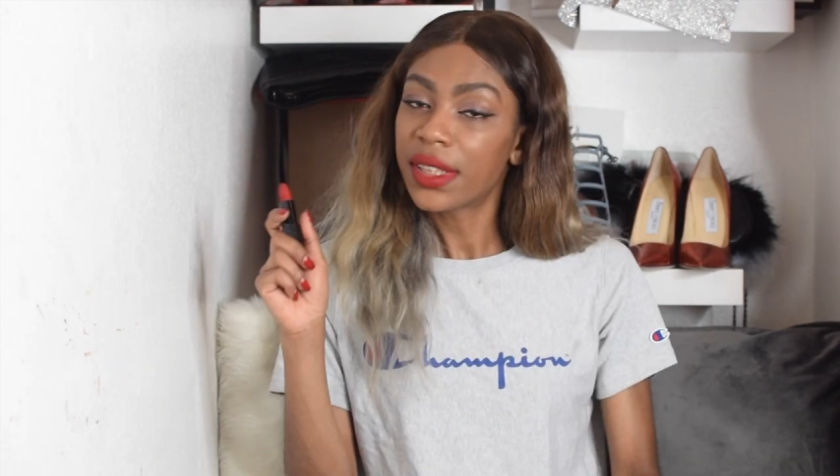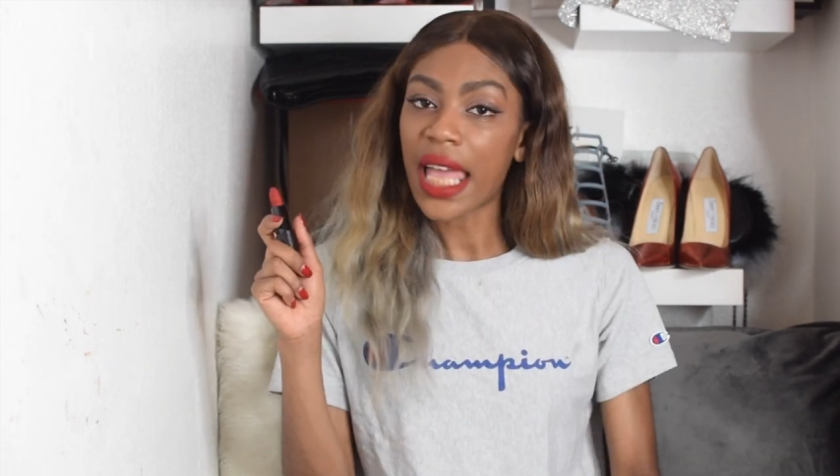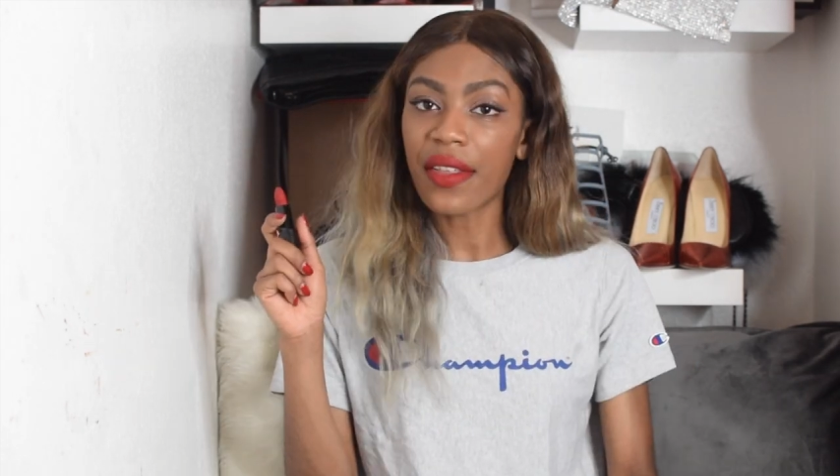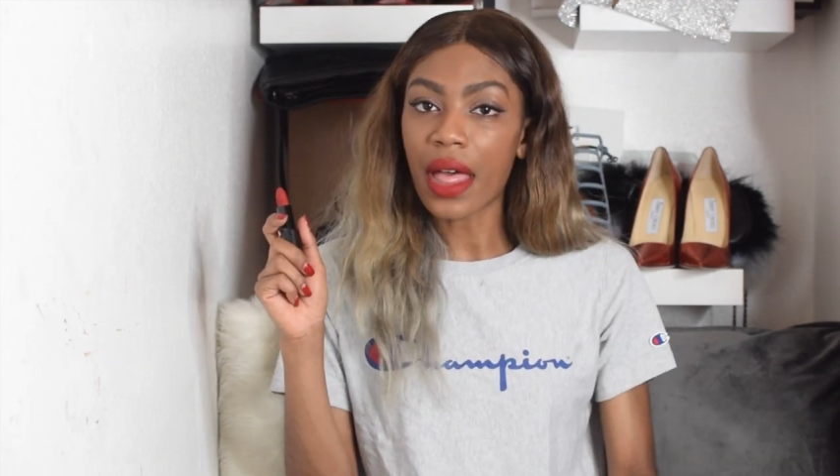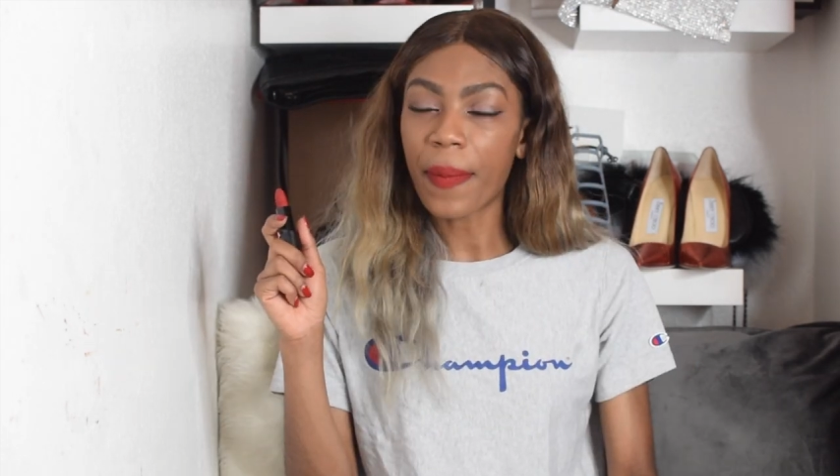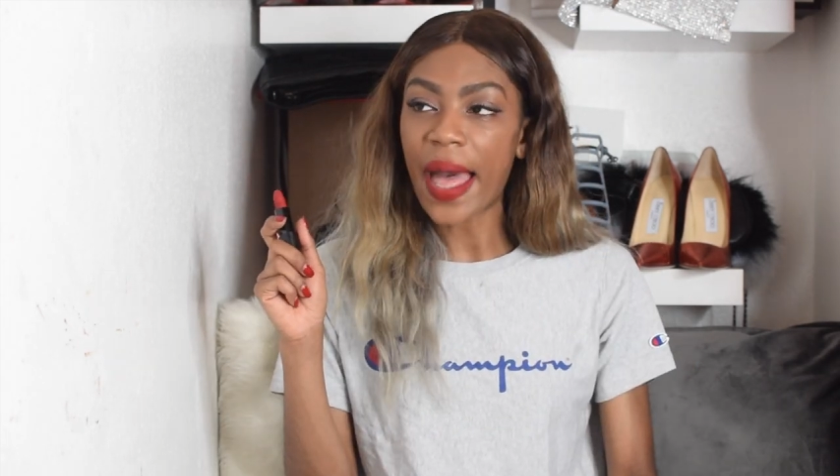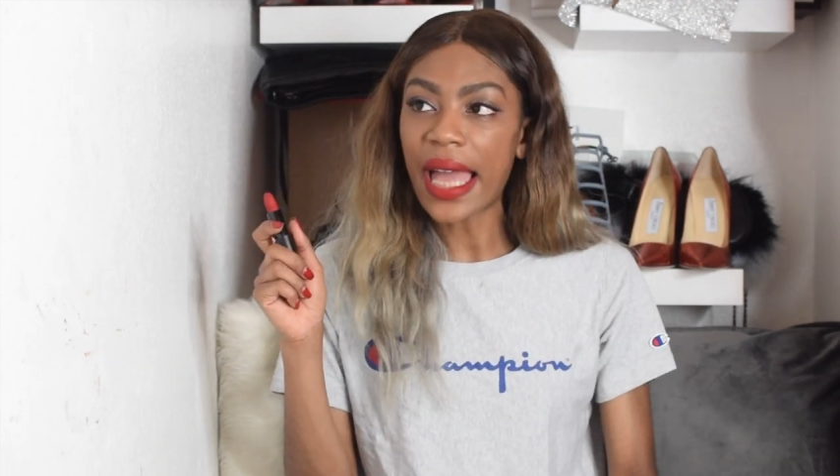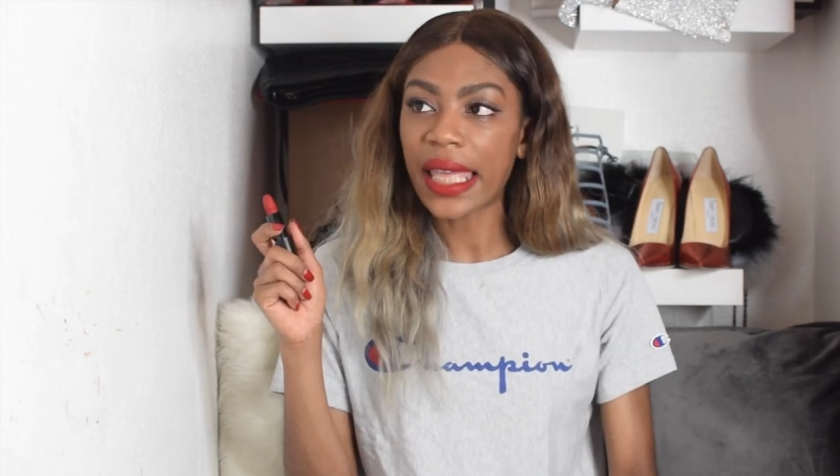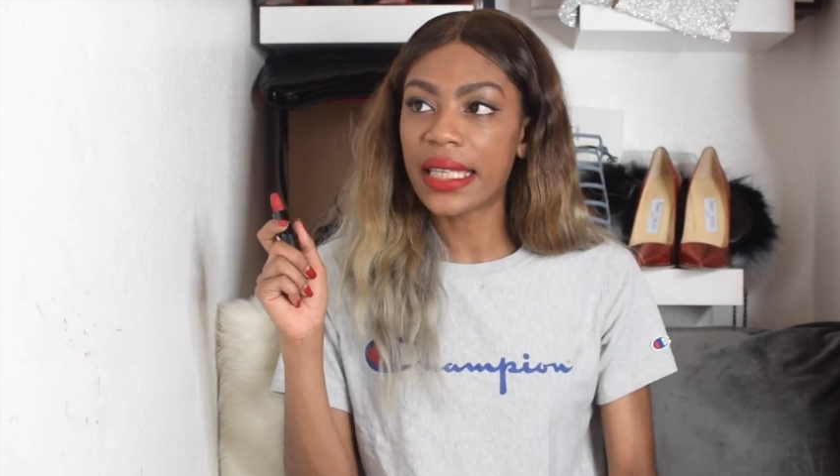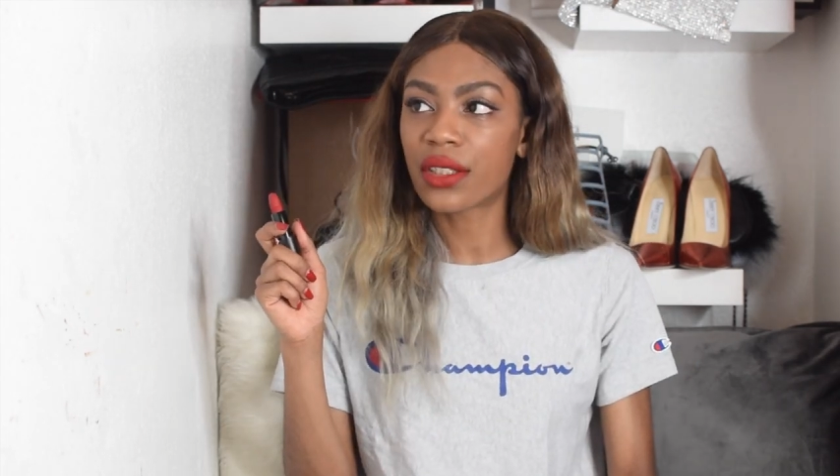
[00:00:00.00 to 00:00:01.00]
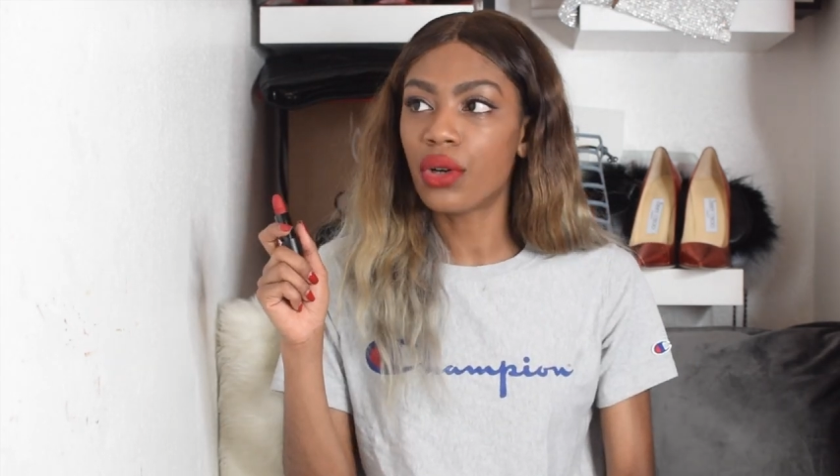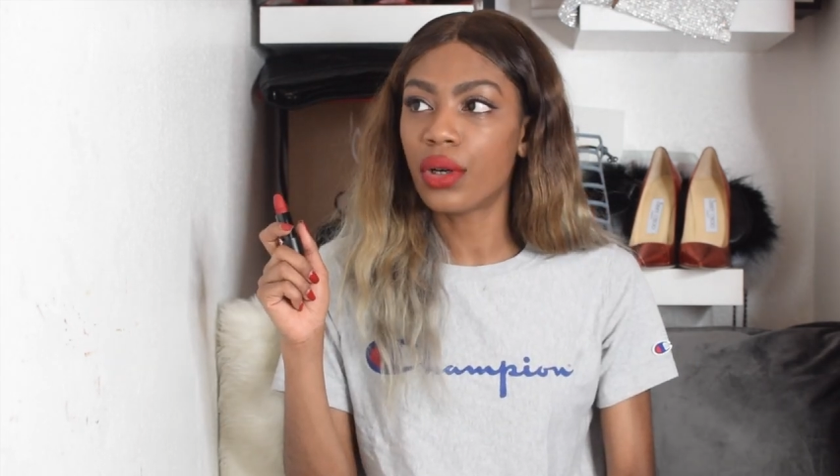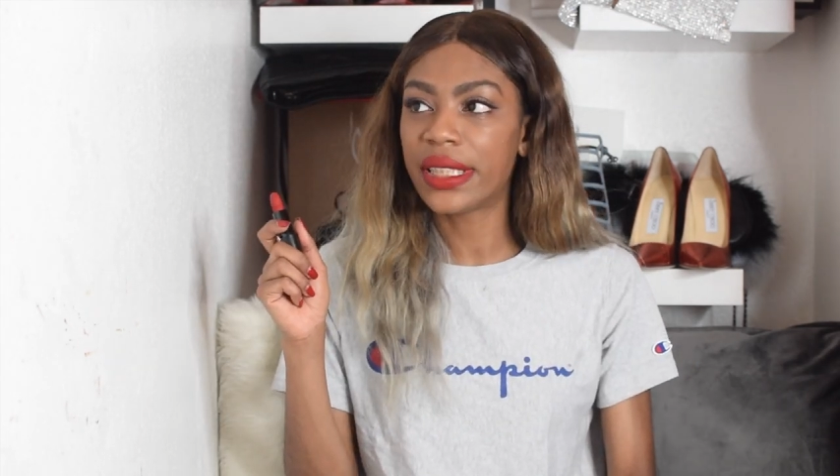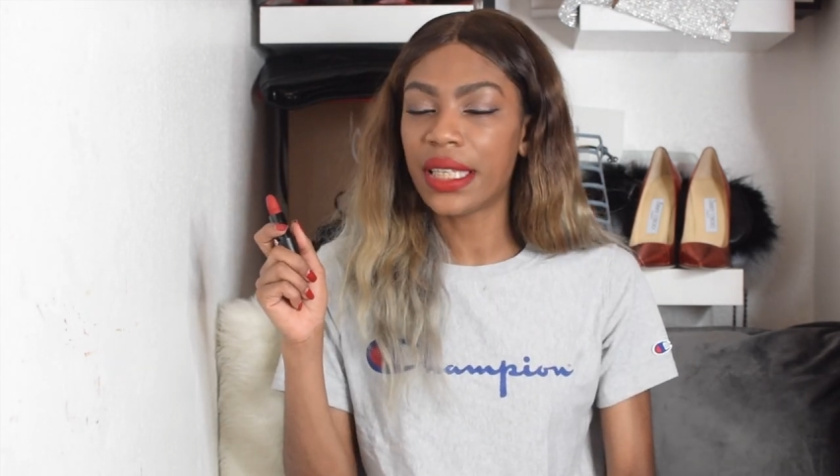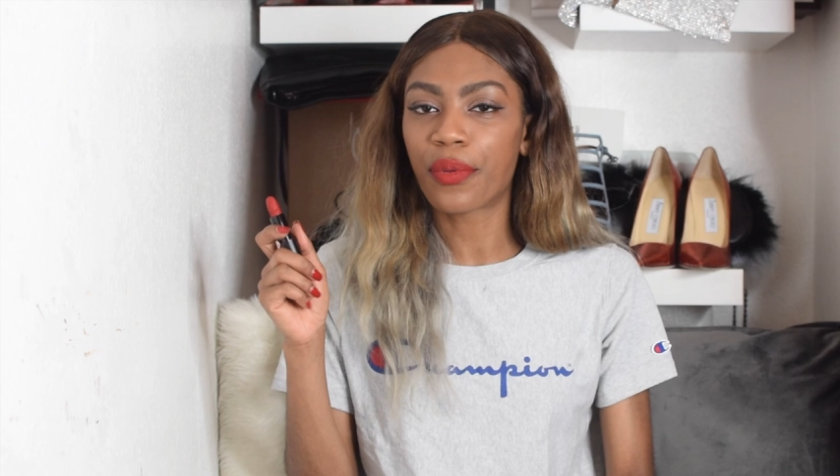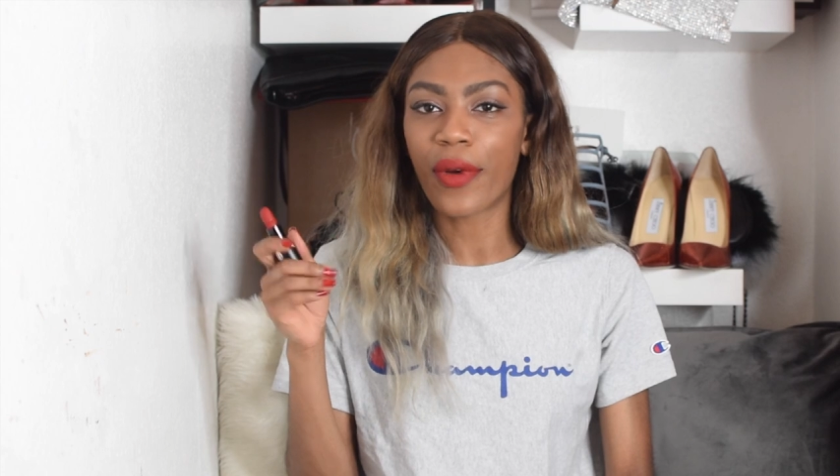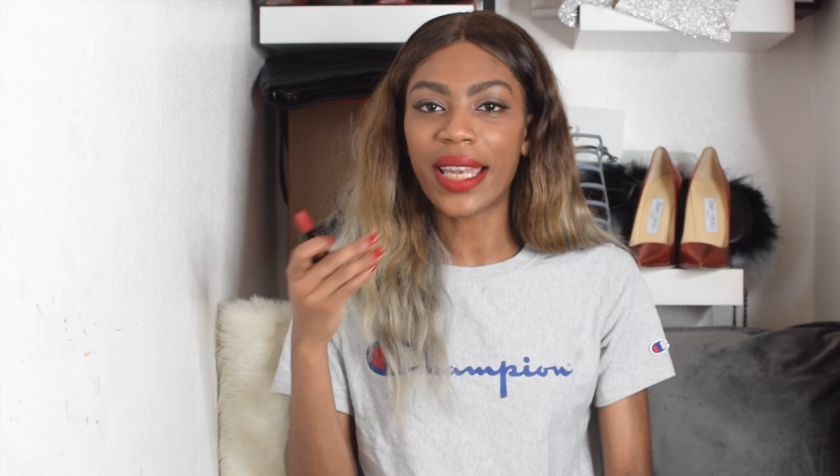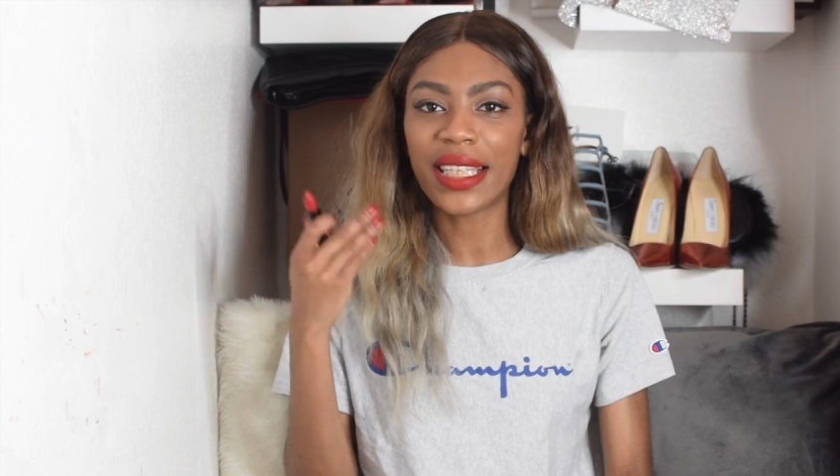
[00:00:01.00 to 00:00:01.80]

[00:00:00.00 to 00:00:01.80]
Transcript: Take that back, it's not a deep red,